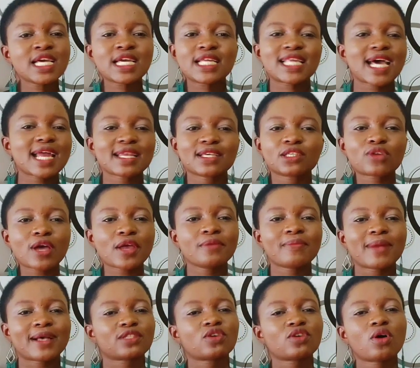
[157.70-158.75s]
that is why you
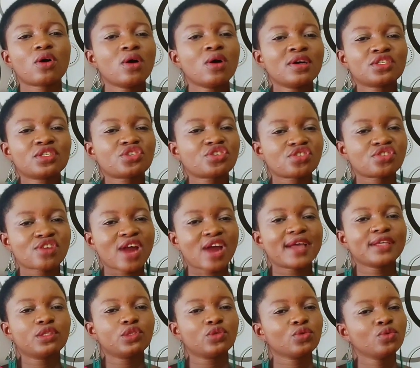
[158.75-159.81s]
must not
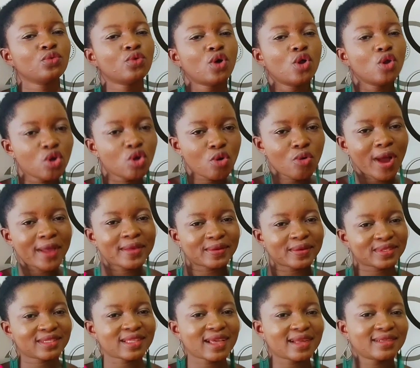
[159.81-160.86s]
try to lower your
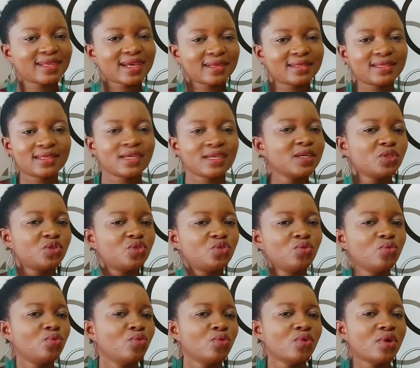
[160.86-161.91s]
standard
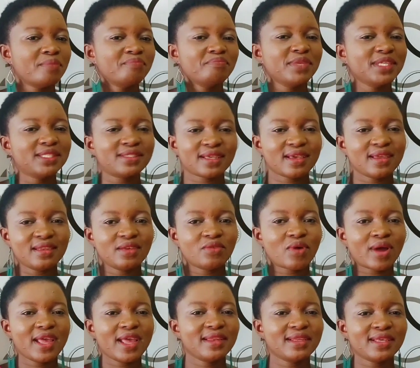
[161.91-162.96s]
to meet
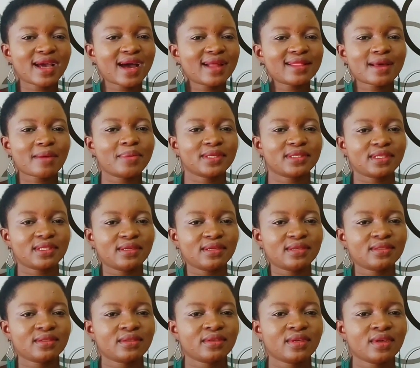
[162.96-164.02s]
anyone any other person
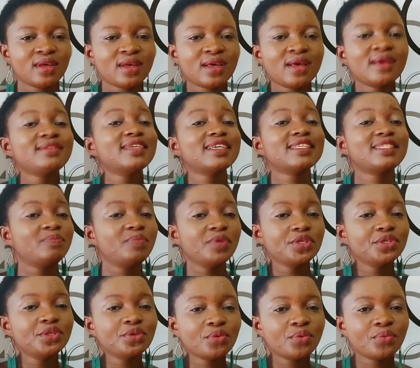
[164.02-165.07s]
just be
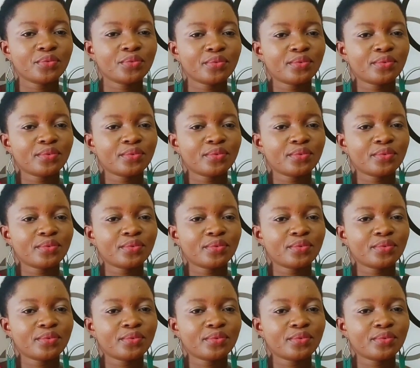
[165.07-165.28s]
you